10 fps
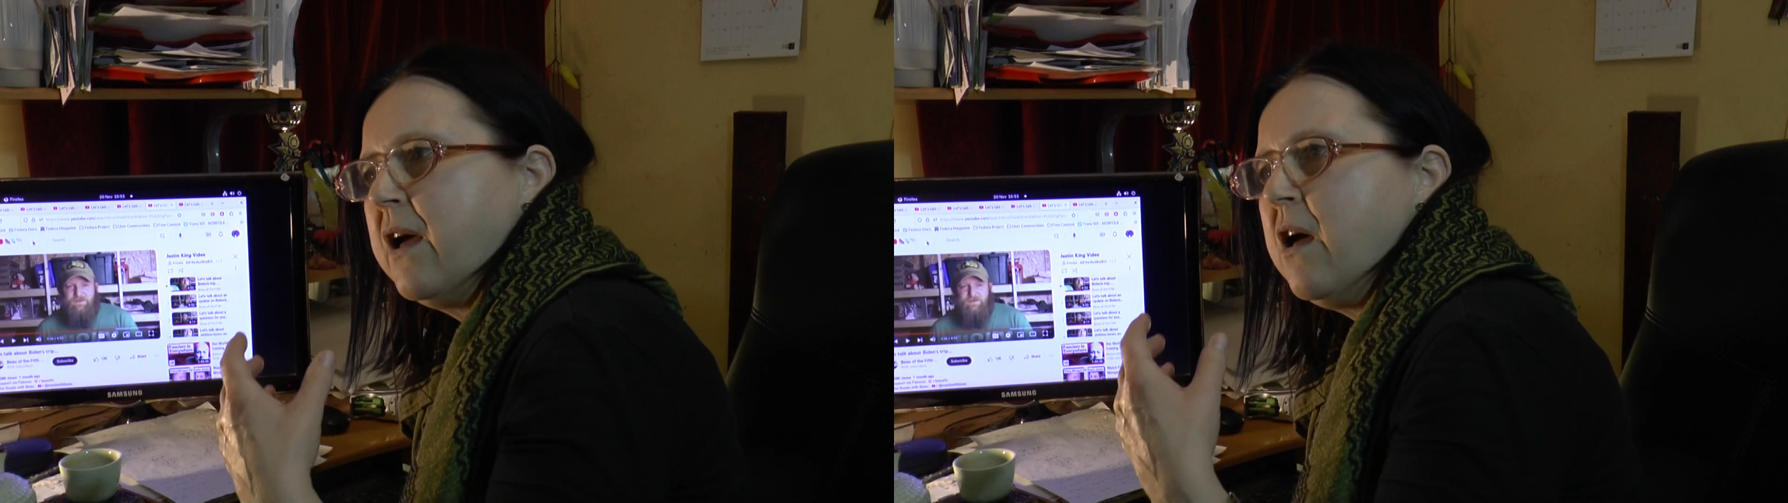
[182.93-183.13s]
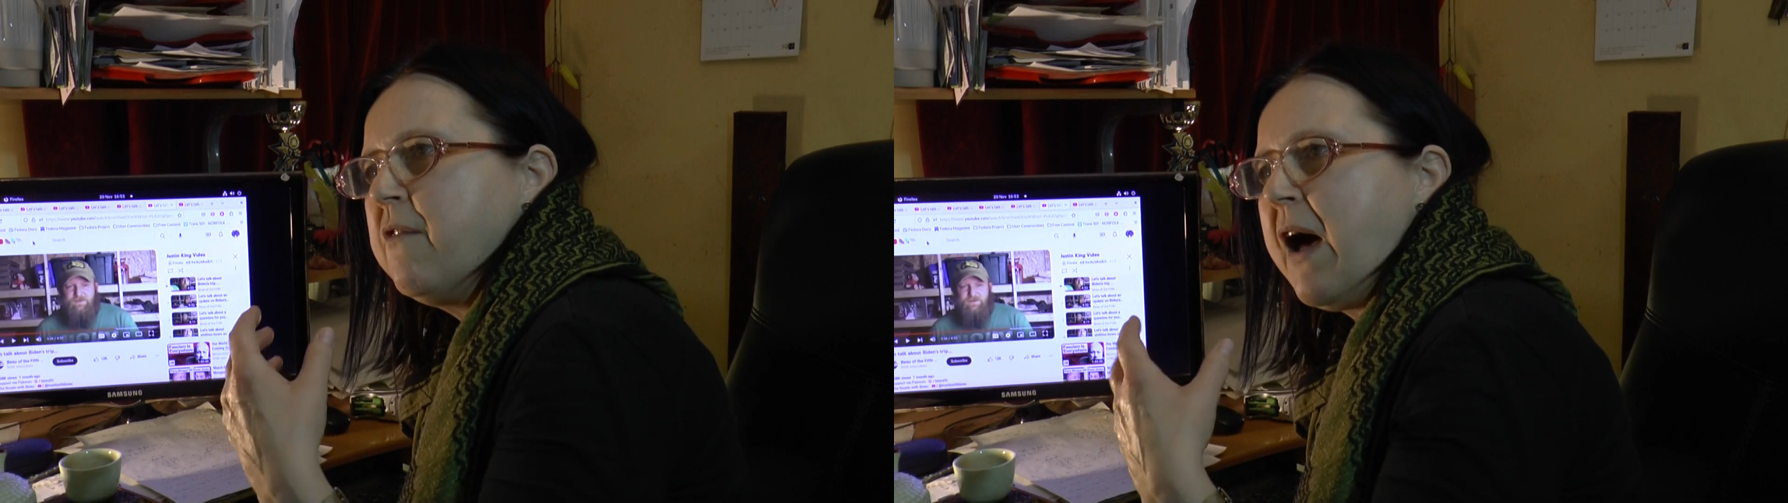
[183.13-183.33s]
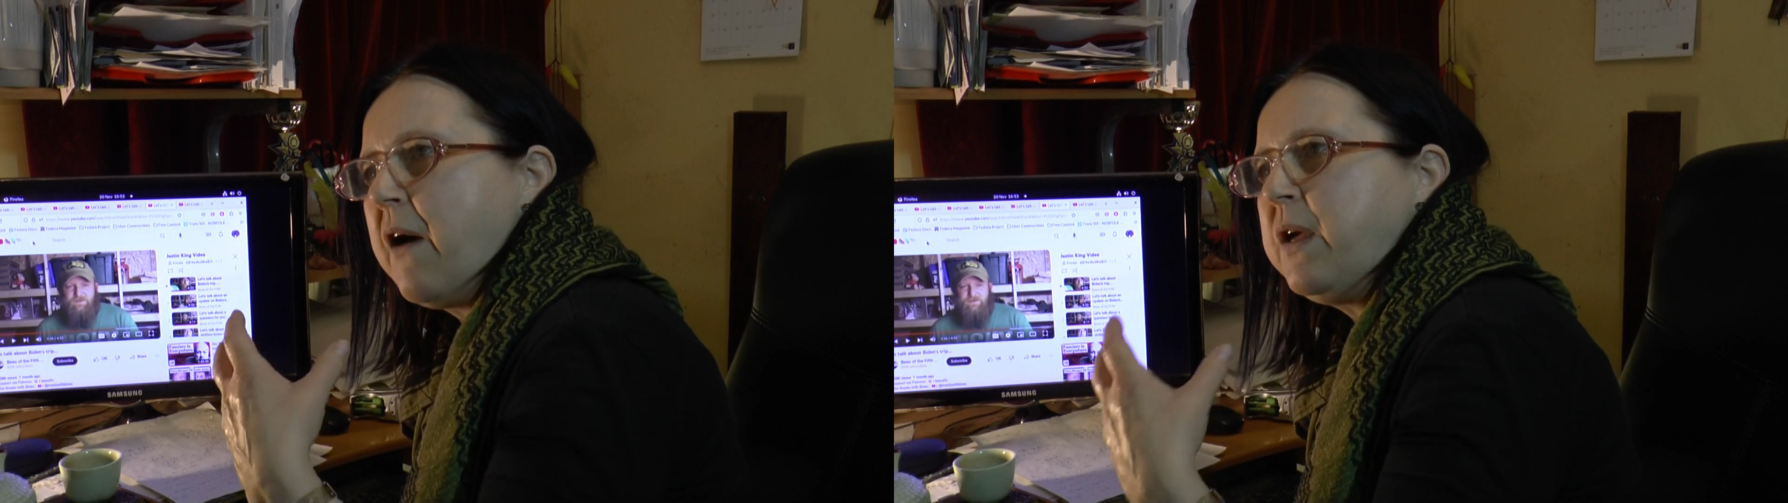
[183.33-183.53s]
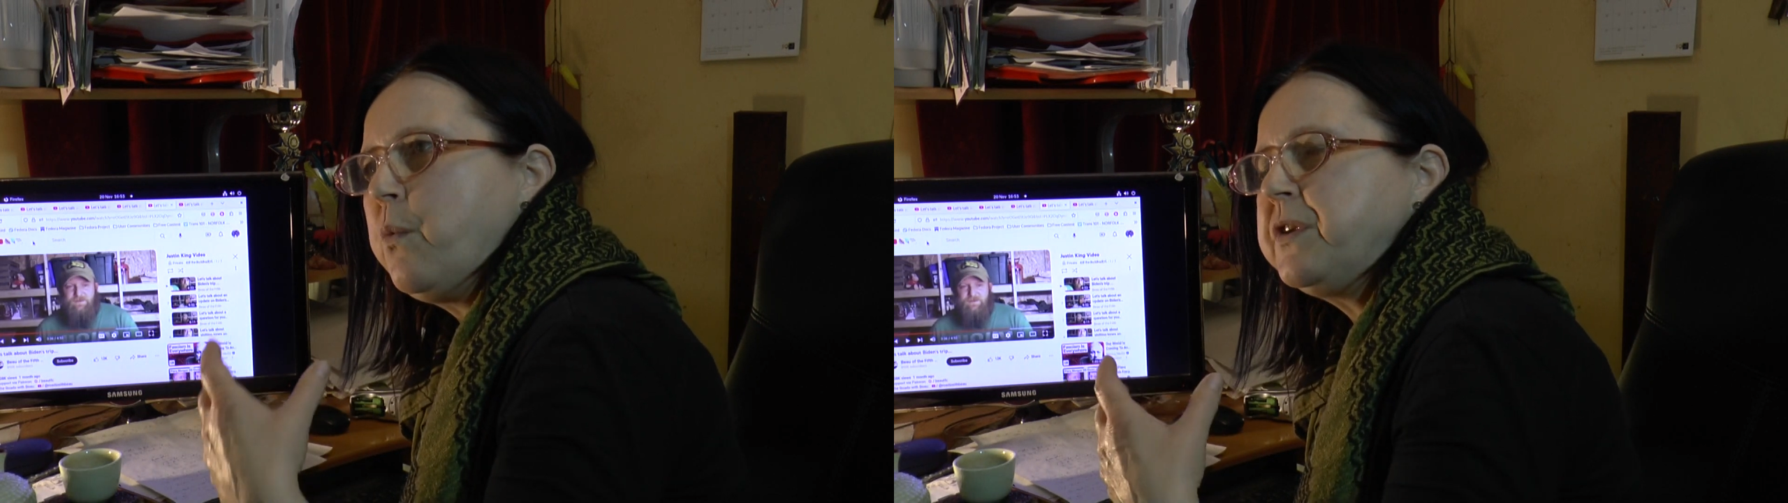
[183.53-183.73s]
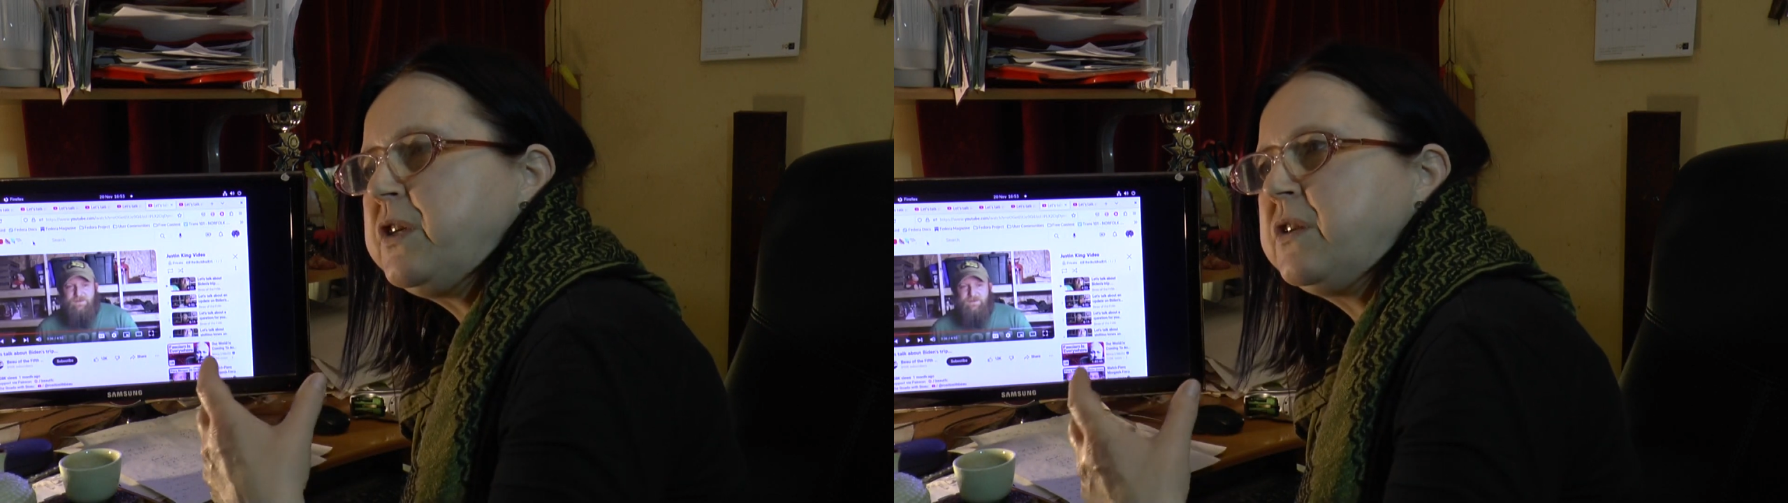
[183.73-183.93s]
of how he
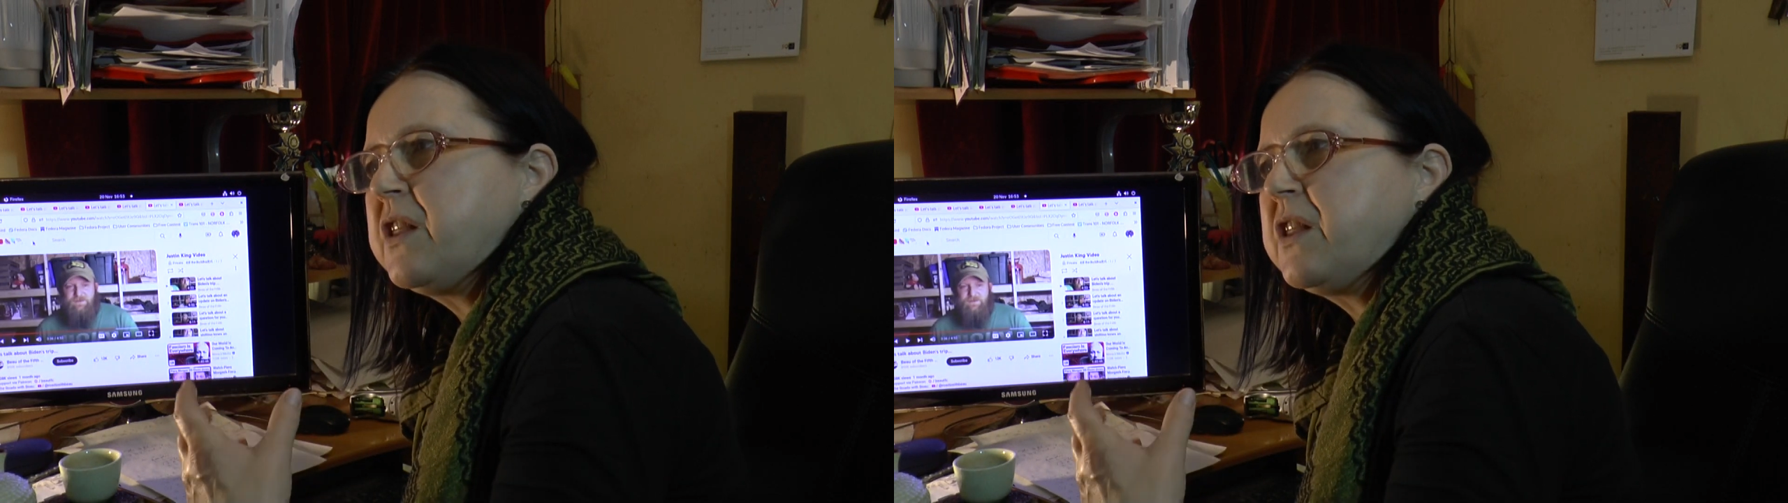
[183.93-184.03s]
wants you to